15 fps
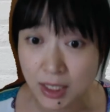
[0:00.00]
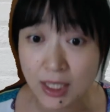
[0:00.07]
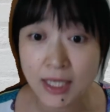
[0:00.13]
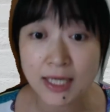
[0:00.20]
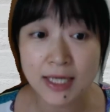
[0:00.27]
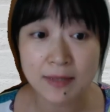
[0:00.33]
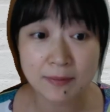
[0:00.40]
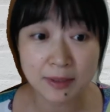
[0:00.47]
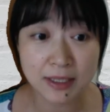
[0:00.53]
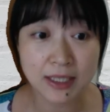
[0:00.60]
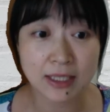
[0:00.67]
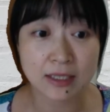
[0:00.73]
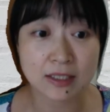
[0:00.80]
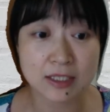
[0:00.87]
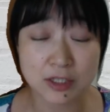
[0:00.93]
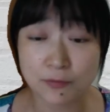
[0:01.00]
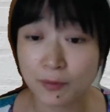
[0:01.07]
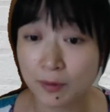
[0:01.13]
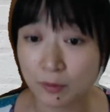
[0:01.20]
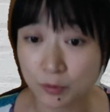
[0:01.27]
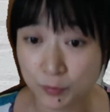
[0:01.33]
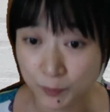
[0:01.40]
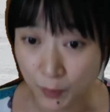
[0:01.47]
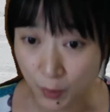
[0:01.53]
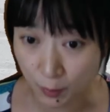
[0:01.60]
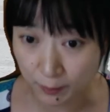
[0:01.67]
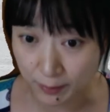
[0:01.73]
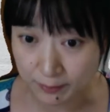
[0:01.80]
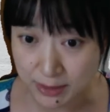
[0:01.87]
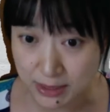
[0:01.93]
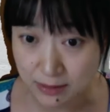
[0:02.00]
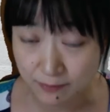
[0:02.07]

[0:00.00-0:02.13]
even in the difficult problems.